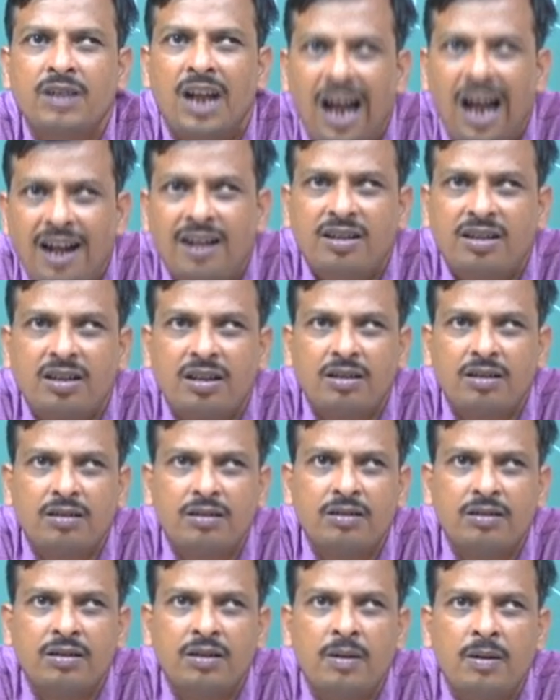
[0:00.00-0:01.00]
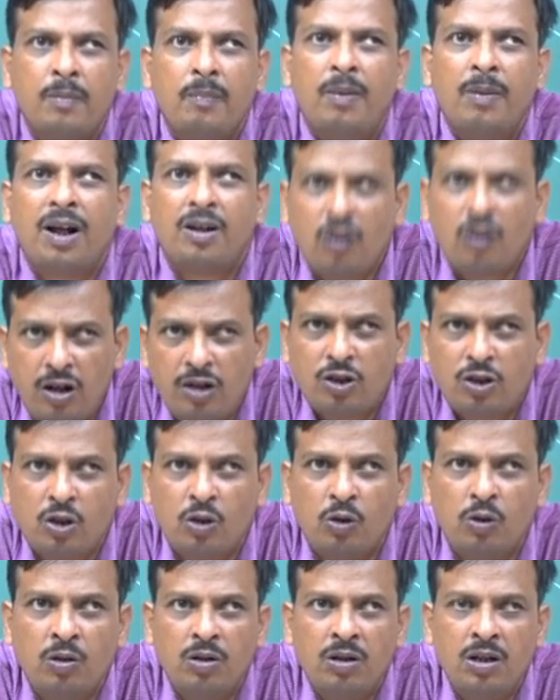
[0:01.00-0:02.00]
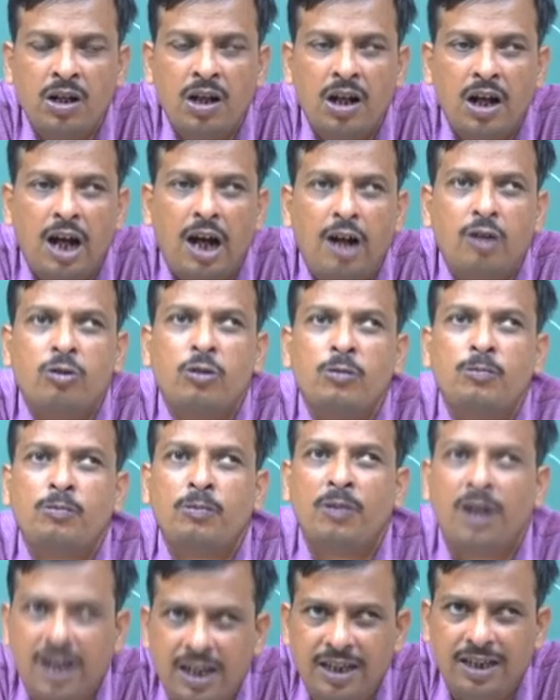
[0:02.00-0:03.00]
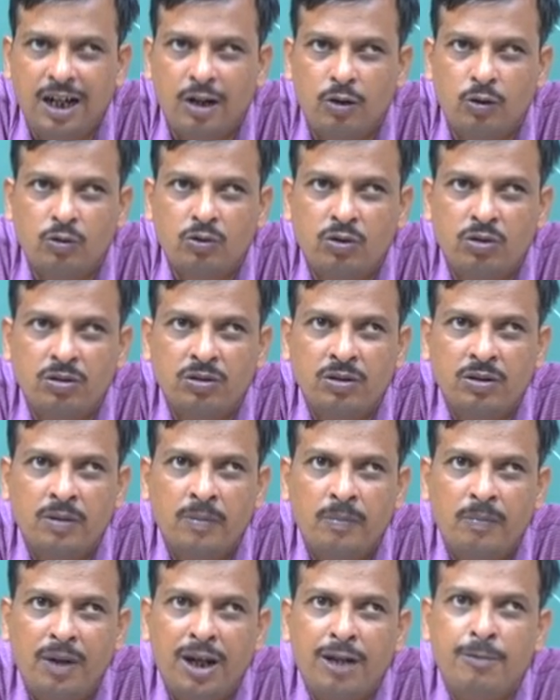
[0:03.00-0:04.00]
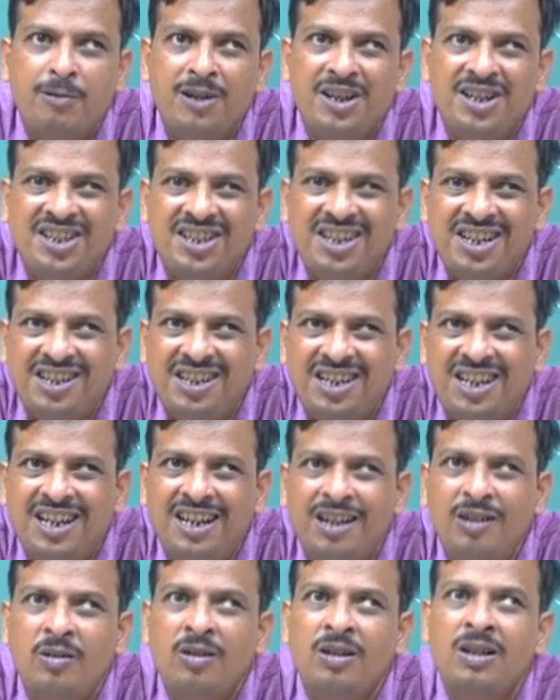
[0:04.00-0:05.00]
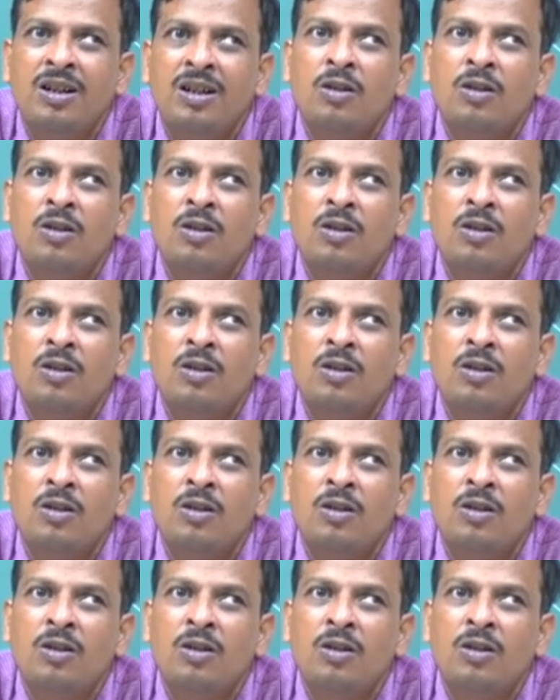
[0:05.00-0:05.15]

answer, but also I have to find out by visiting